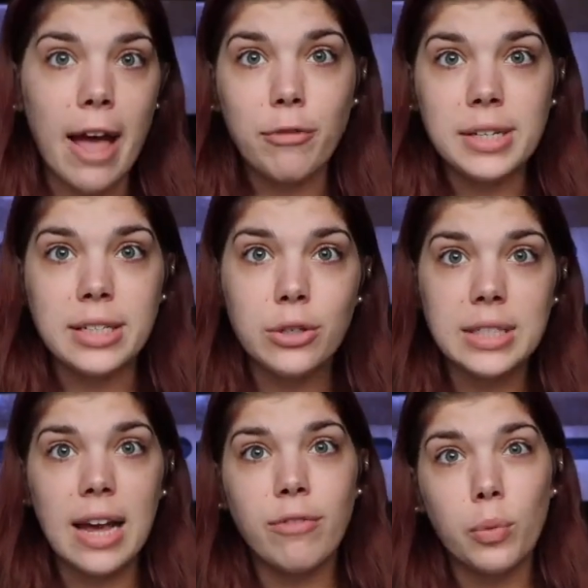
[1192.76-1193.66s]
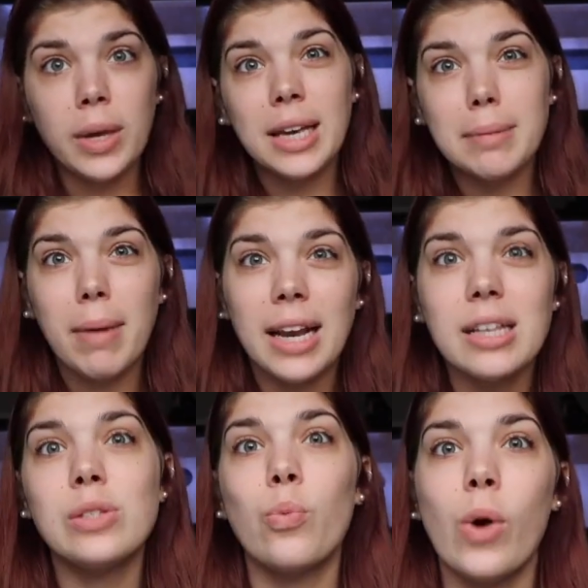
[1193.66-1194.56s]
every single day of the week,
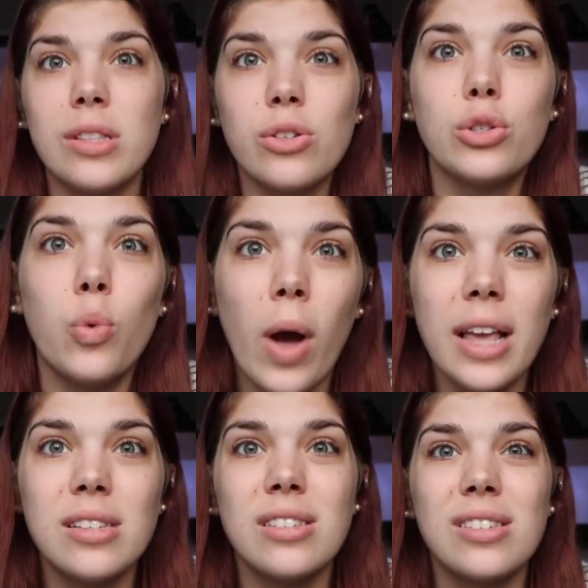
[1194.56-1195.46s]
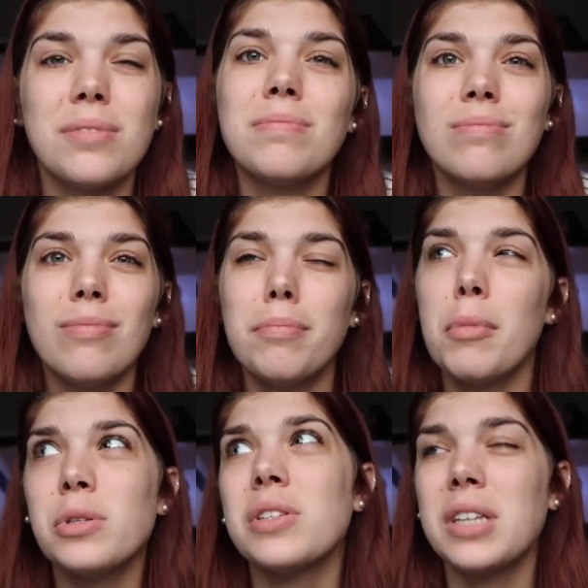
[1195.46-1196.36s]
minus once or twice.
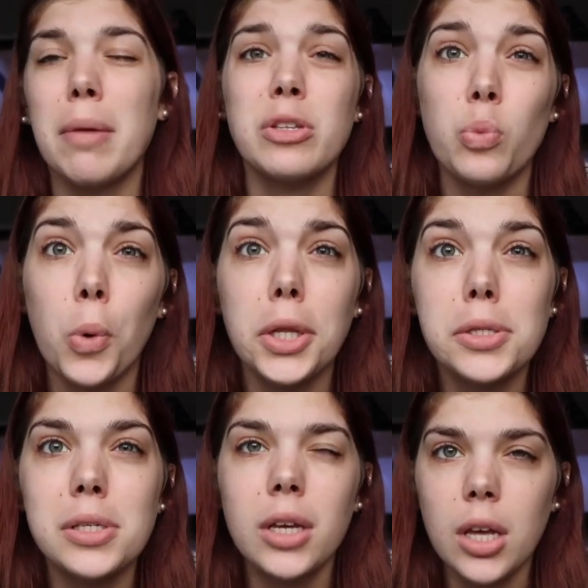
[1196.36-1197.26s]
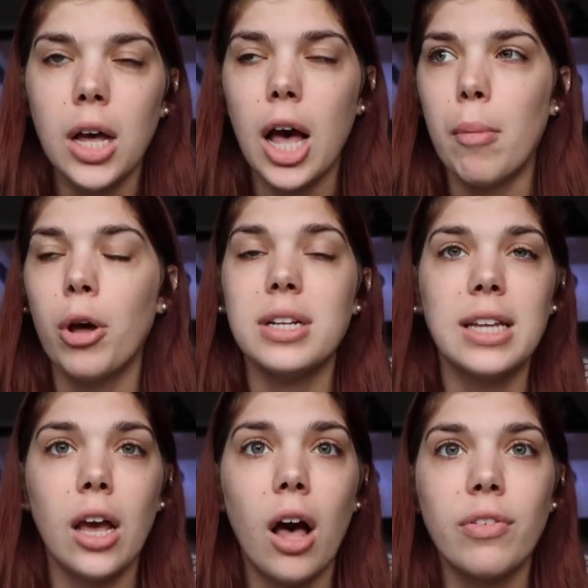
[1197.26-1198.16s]
Most of the time it's once, on a
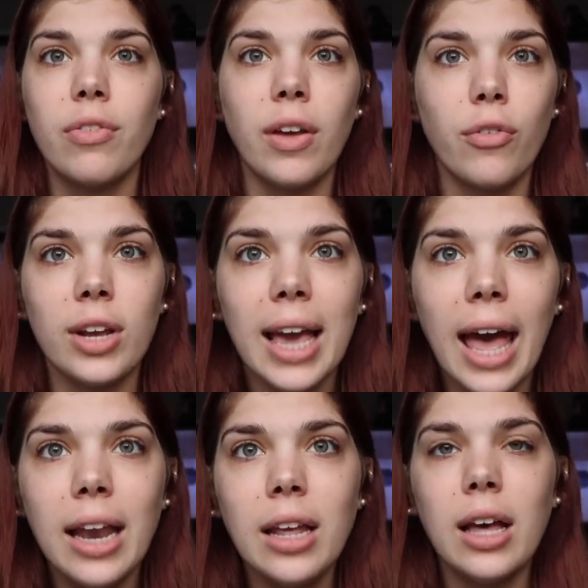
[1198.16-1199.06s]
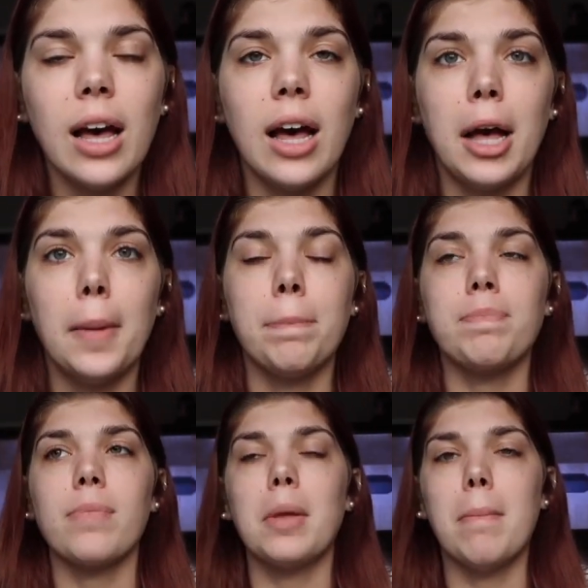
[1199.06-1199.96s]
day off if I forget.
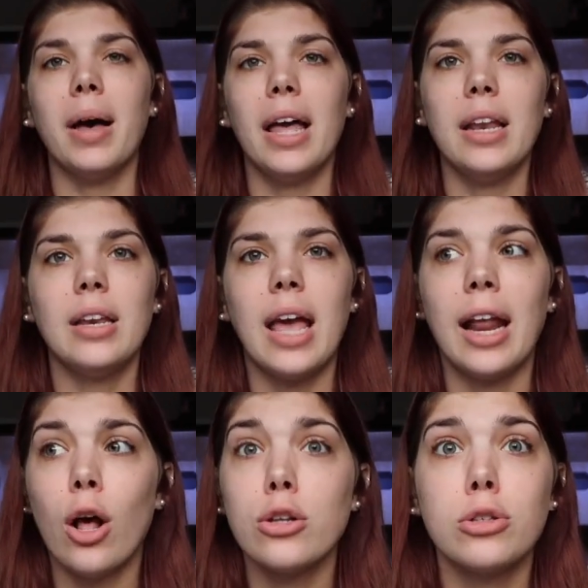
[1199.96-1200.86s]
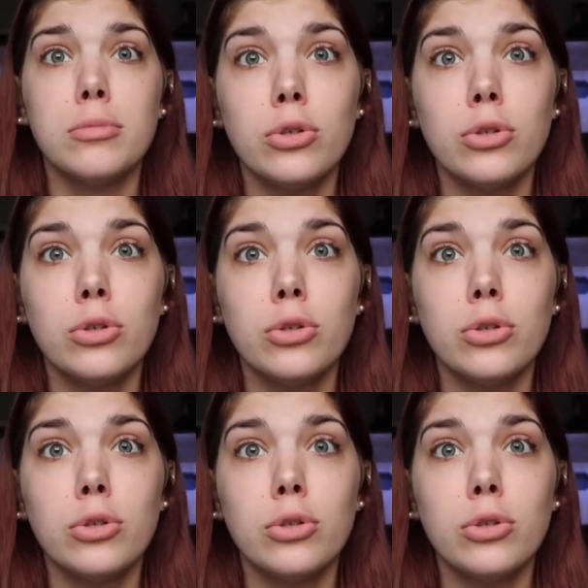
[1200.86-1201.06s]
And I also am